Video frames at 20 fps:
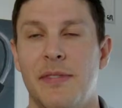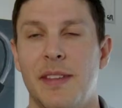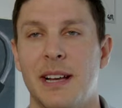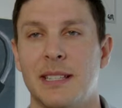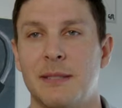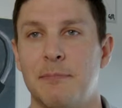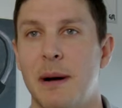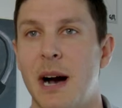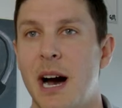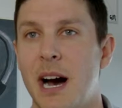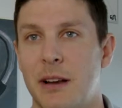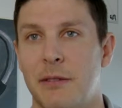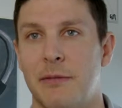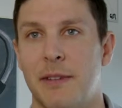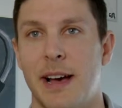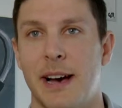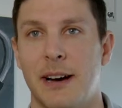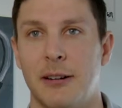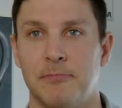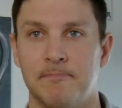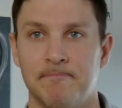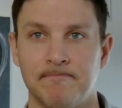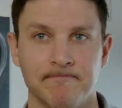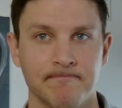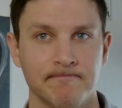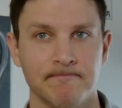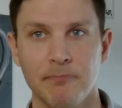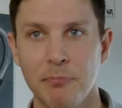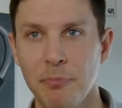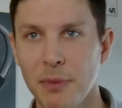that's part of our
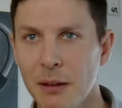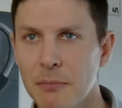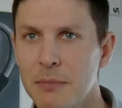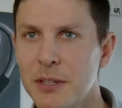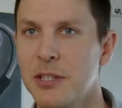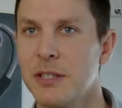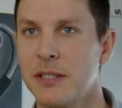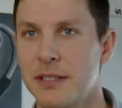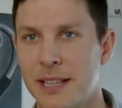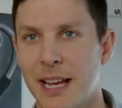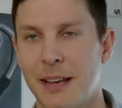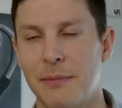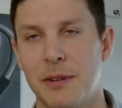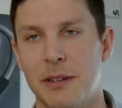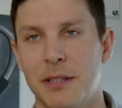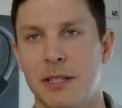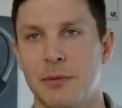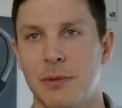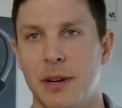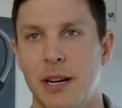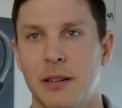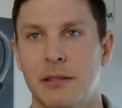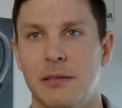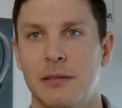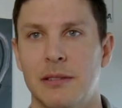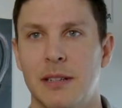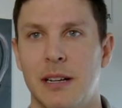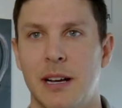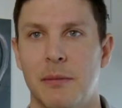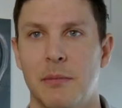mission statement as
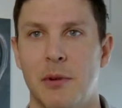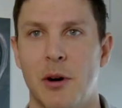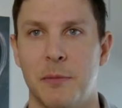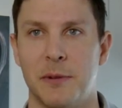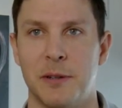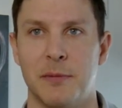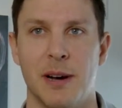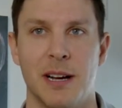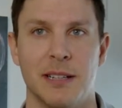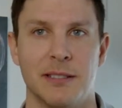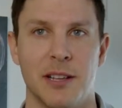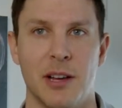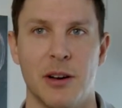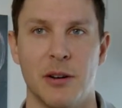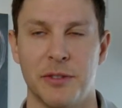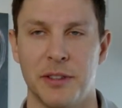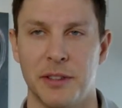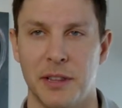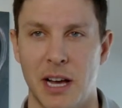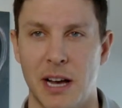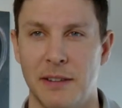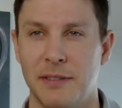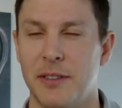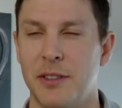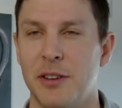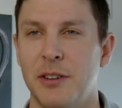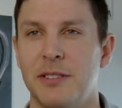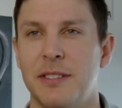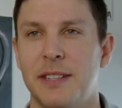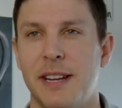well, optimise the health and lives
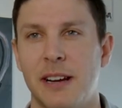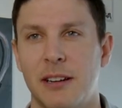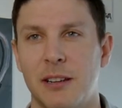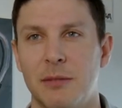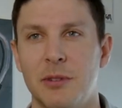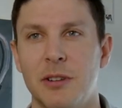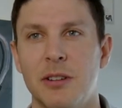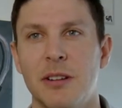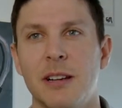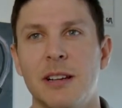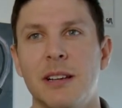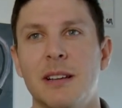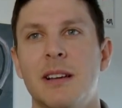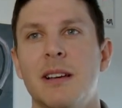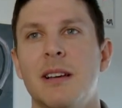of those in our community.